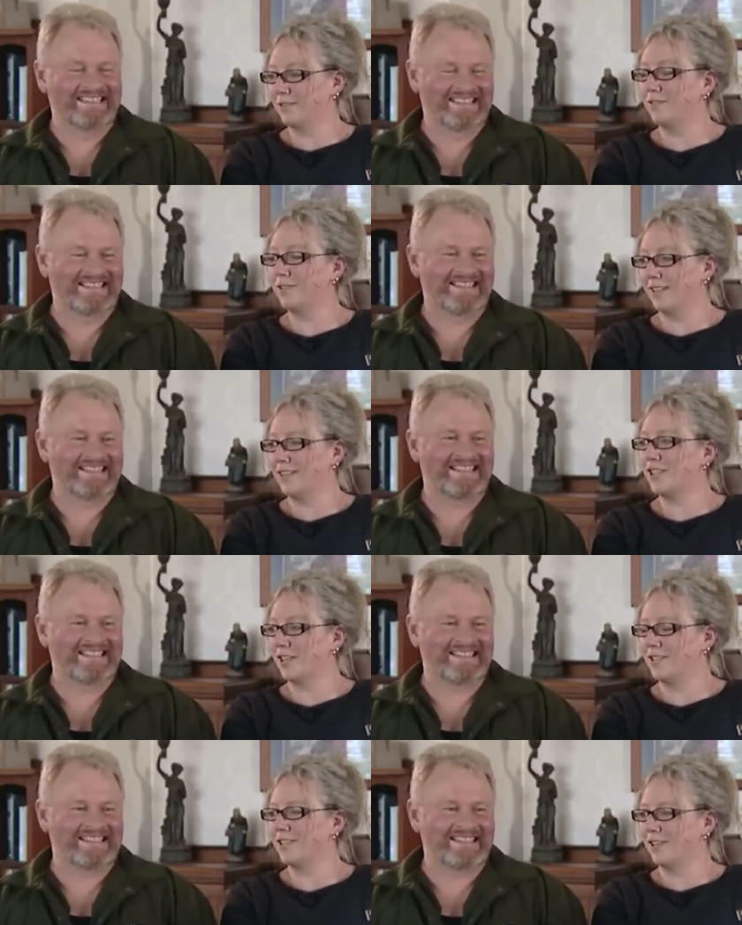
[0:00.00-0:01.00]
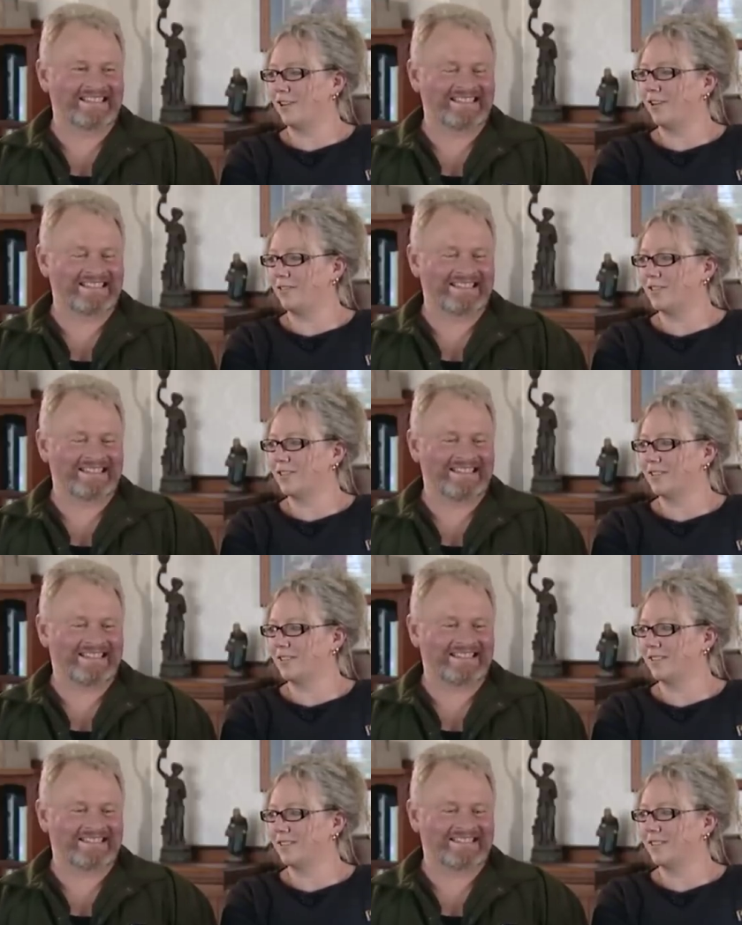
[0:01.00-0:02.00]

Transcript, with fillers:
Speaker 1: would really change our lives. Yeah.